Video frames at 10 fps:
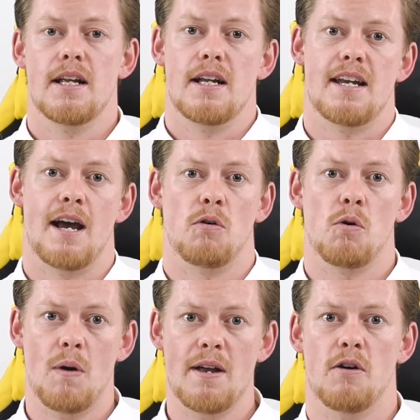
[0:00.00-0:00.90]
Now,
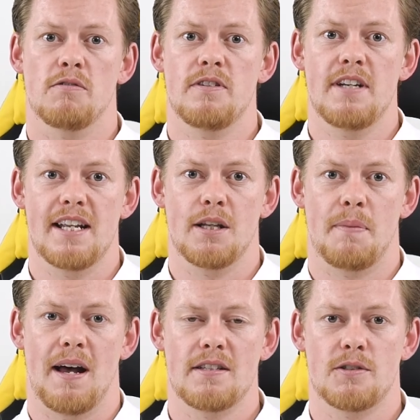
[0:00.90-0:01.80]
quite often in the
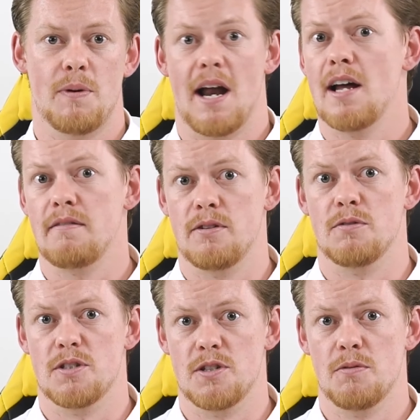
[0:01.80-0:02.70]
past when I've
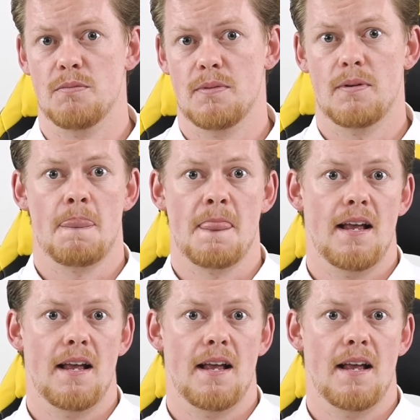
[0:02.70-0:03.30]
used Zoom,